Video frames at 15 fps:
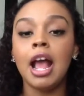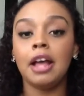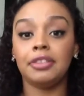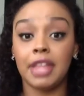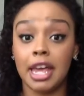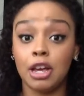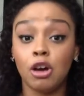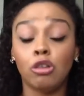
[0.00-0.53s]

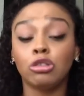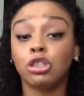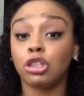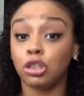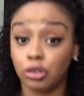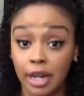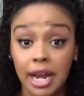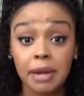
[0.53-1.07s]
They go
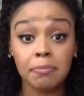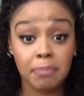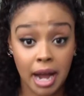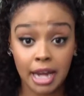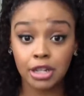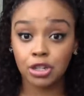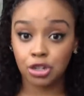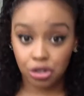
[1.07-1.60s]
strand
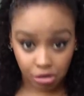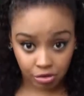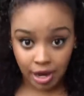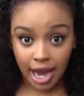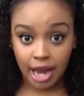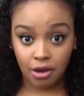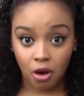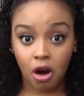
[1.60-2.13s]
by
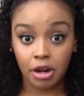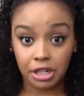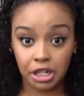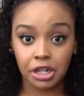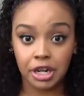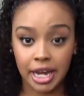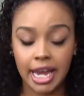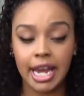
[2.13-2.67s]
strand on
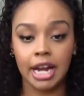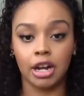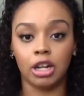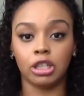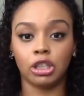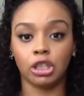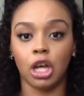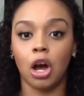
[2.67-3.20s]
your hair.
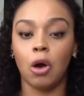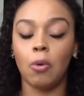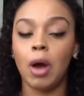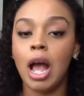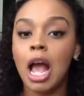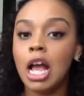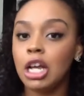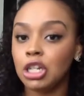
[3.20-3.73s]
So
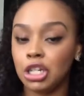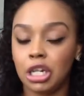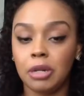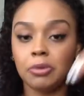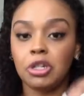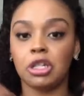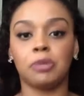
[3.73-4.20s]
she